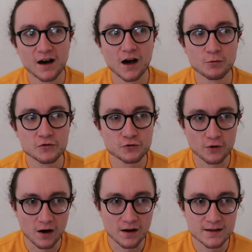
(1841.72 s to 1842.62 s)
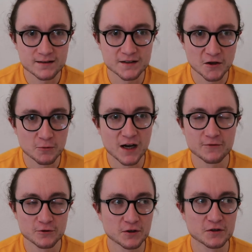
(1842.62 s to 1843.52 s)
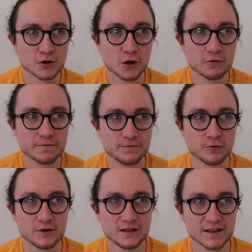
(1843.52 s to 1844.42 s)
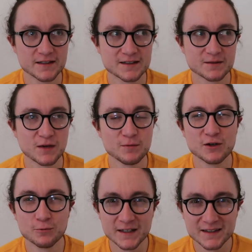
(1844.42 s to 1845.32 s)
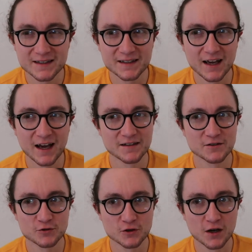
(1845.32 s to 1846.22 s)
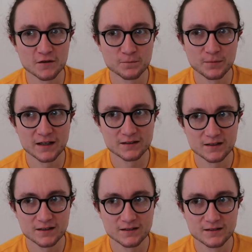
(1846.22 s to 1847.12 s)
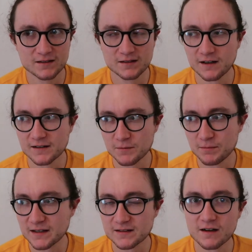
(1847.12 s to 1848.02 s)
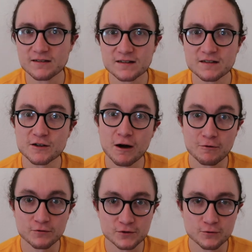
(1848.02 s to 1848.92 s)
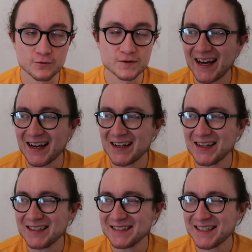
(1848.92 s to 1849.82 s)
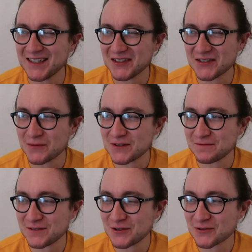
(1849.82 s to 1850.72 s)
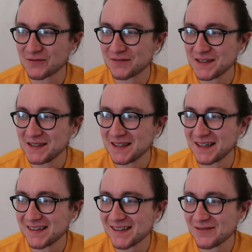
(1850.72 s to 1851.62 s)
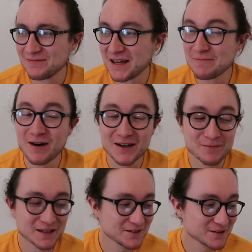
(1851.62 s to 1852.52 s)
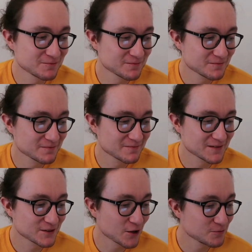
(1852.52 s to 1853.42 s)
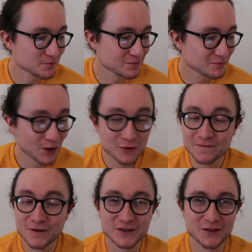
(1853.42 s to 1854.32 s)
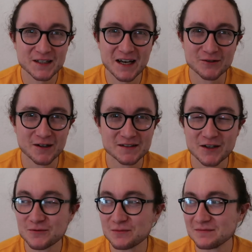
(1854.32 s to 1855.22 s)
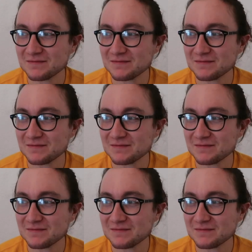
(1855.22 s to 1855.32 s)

I would try to go wherever you're going to go for at least maybe a week, and then you can kind of pick like the best nights to go out on tours. And yeah, in terms of photography, um, in my opinion, don't blow your photos out and don't